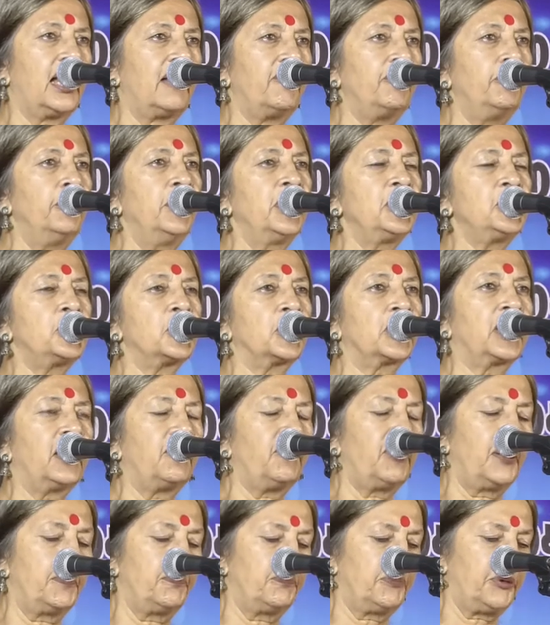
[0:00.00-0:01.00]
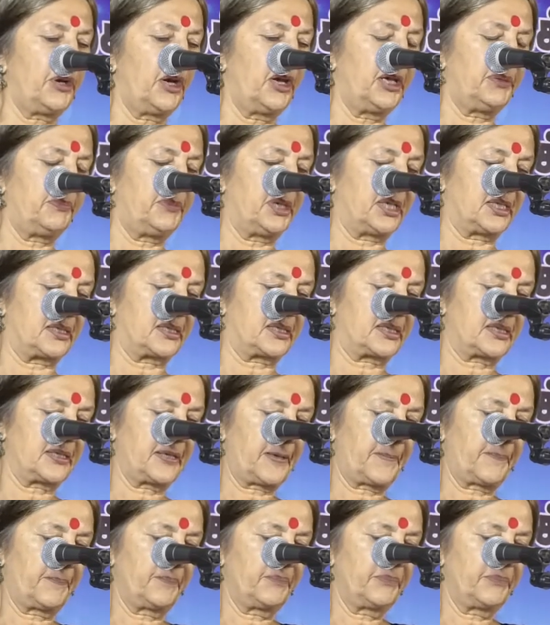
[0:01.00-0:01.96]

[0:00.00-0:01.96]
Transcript: government to give employment,